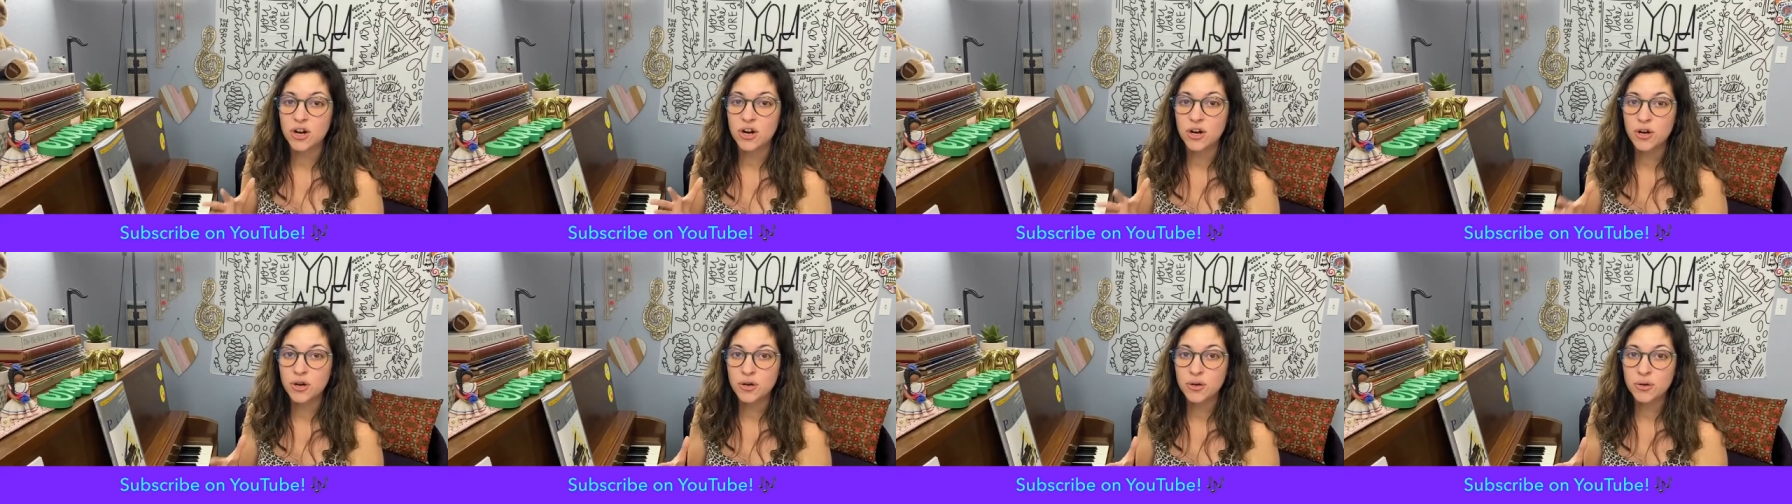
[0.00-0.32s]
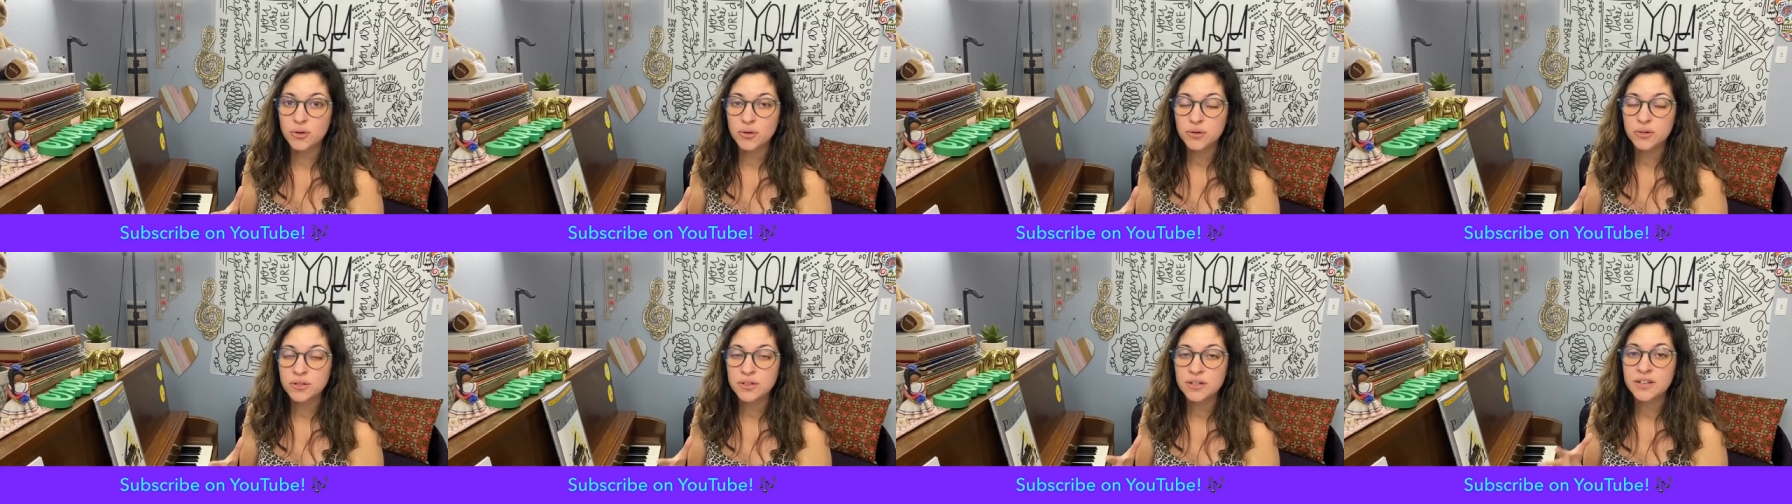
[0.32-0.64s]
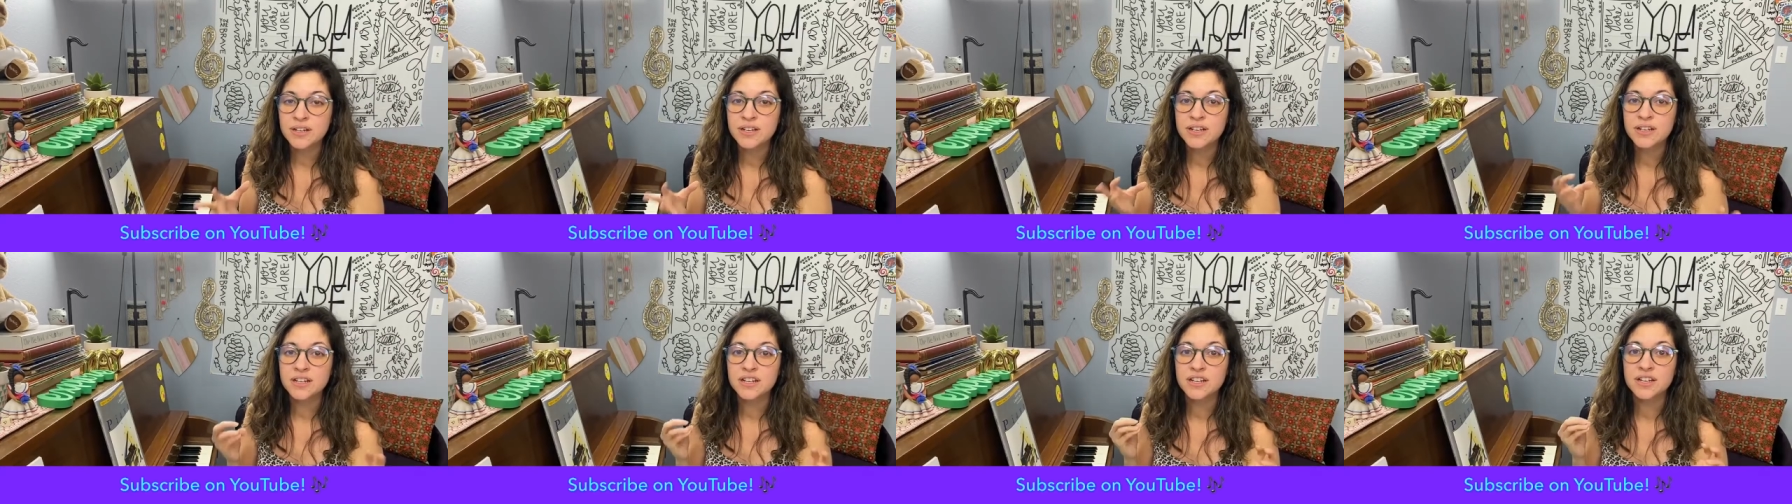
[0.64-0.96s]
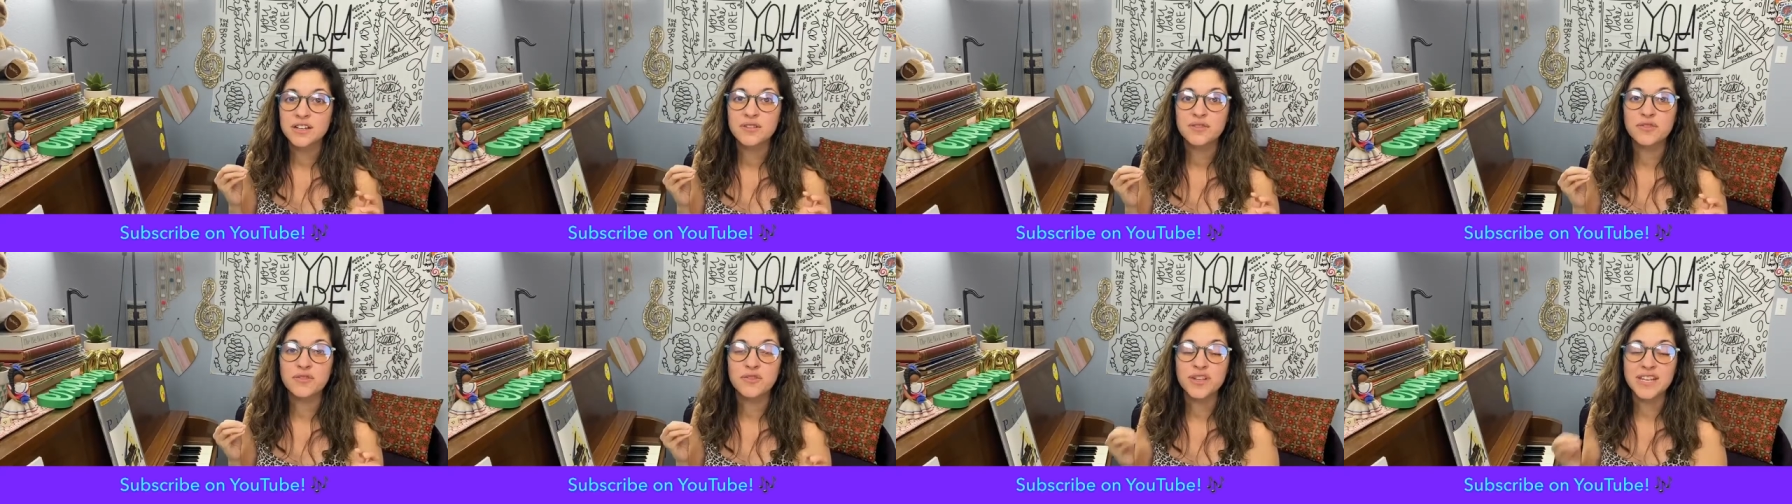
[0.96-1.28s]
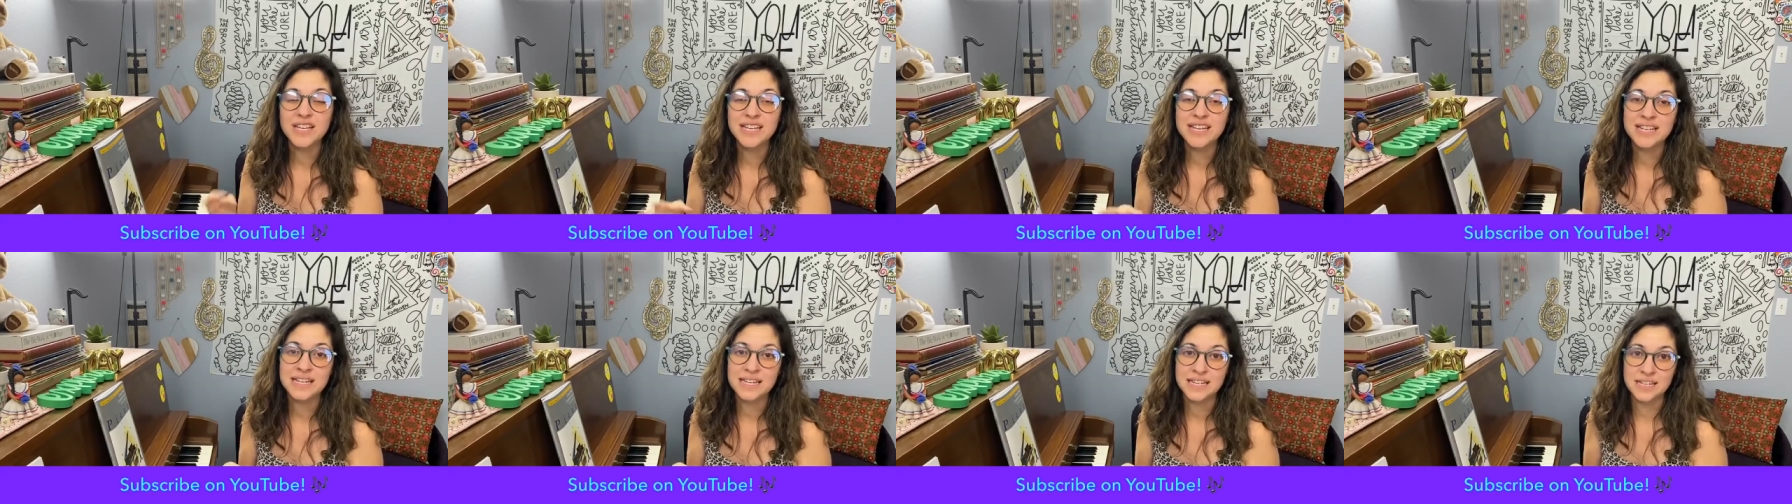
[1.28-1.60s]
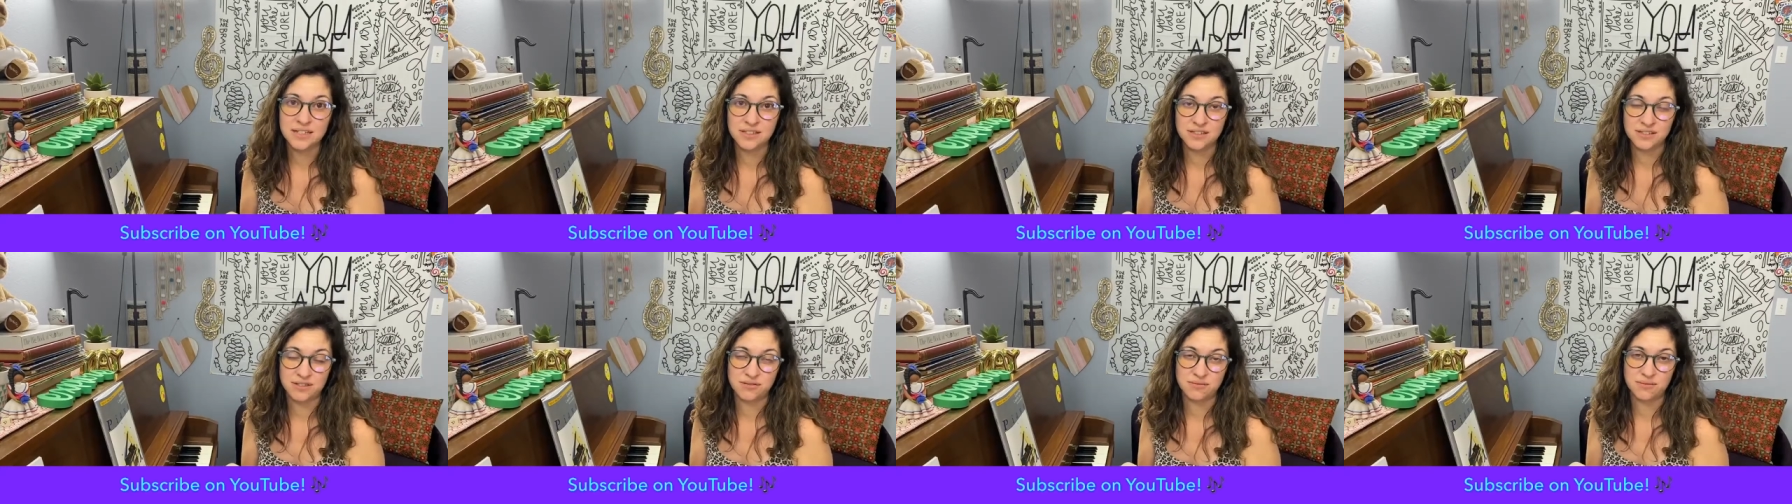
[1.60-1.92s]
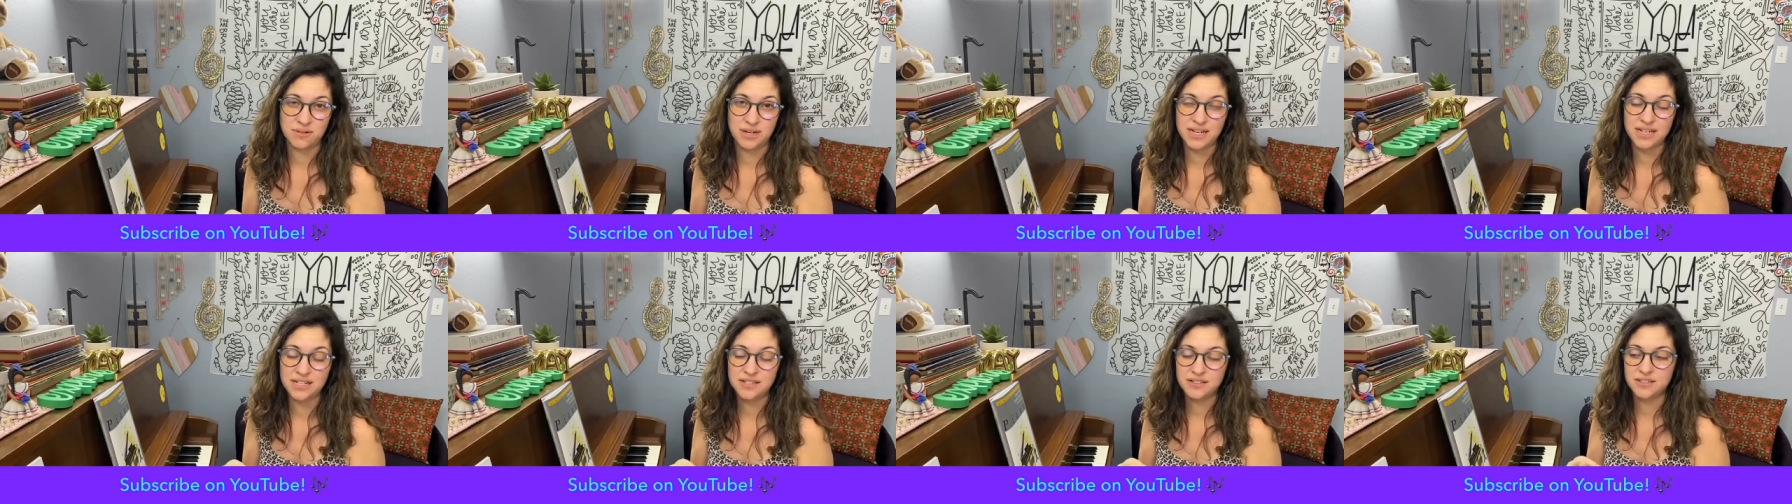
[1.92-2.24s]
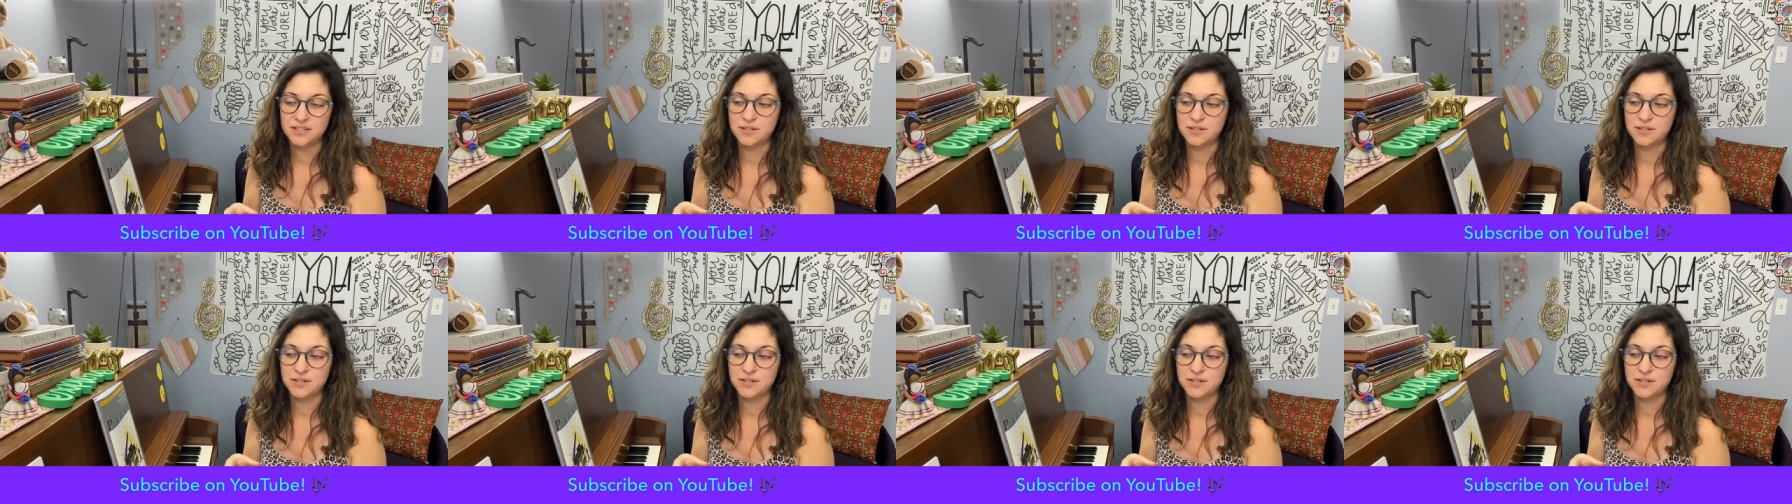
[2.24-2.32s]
own convenience, right?